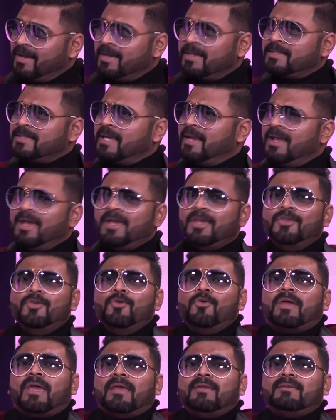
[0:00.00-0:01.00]
he said,
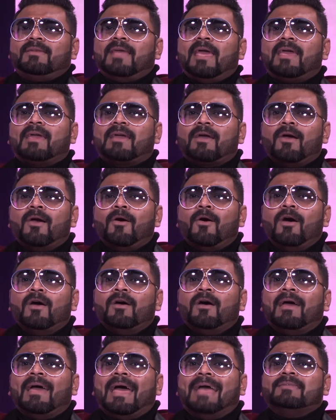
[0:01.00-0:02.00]
you can take
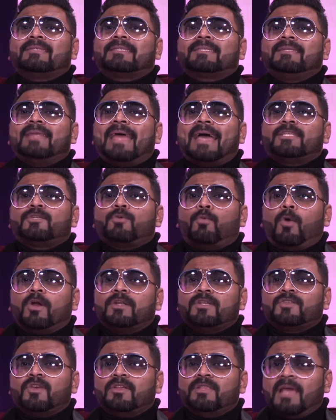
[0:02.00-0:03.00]
and snatch what
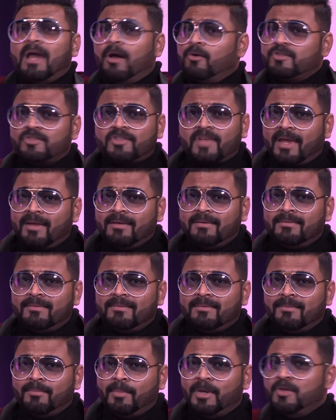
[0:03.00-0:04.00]
is on the outside,
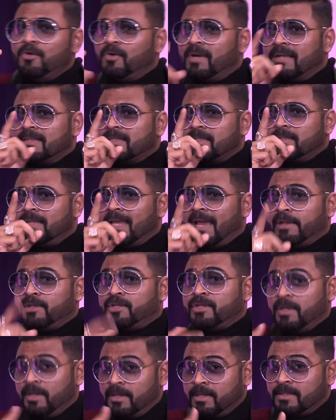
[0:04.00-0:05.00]
but you can't
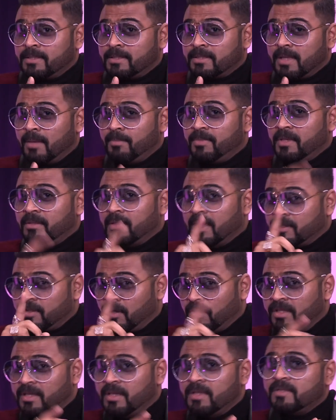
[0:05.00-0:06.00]
snatch something that's
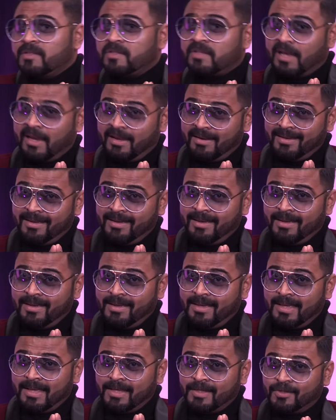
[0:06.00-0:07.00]
on the inside.
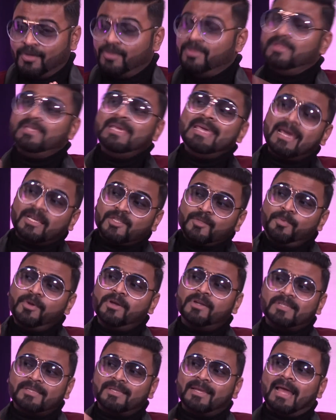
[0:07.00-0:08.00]
So the
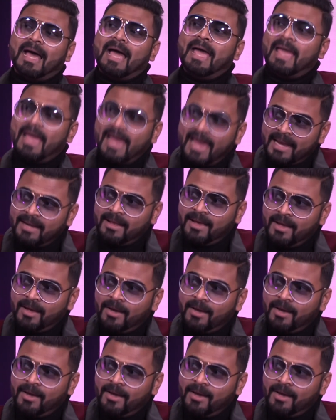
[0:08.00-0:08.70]
experience that I had